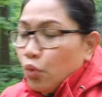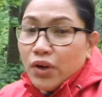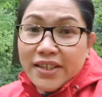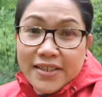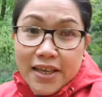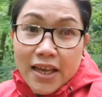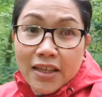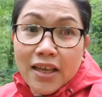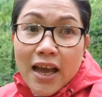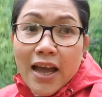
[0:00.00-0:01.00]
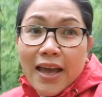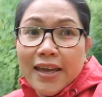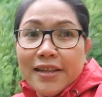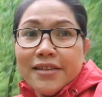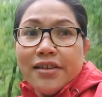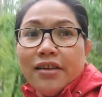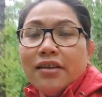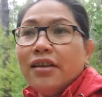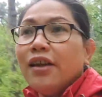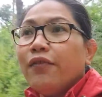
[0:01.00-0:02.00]
once again, guys,
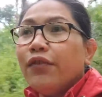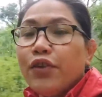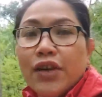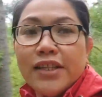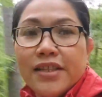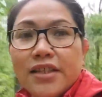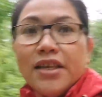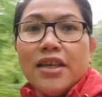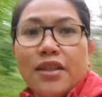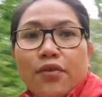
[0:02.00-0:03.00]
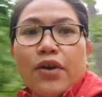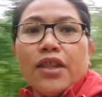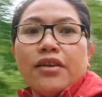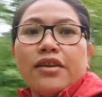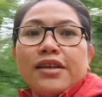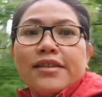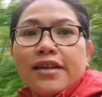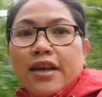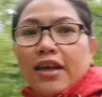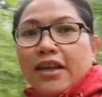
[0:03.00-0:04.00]
if you can see, the weather is
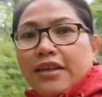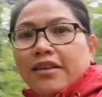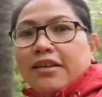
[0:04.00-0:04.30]
again